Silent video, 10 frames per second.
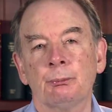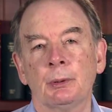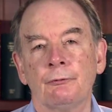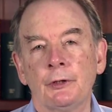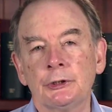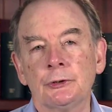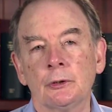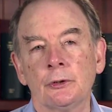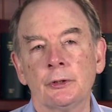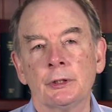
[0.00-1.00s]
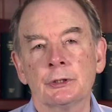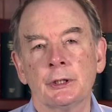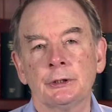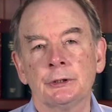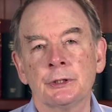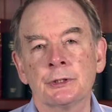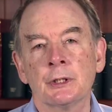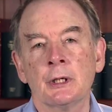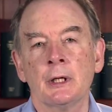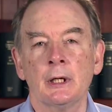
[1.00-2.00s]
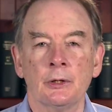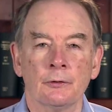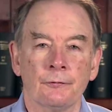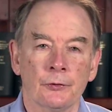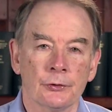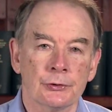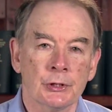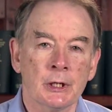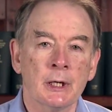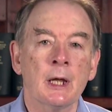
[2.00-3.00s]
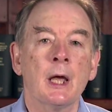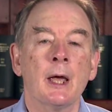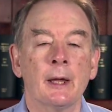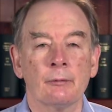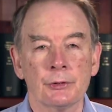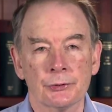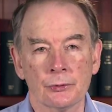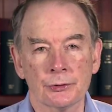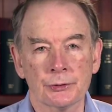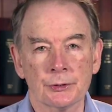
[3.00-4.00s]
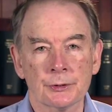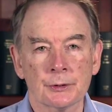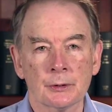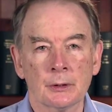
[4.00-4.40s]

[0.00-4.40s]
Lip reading: professional learning sessions in the first year and resources.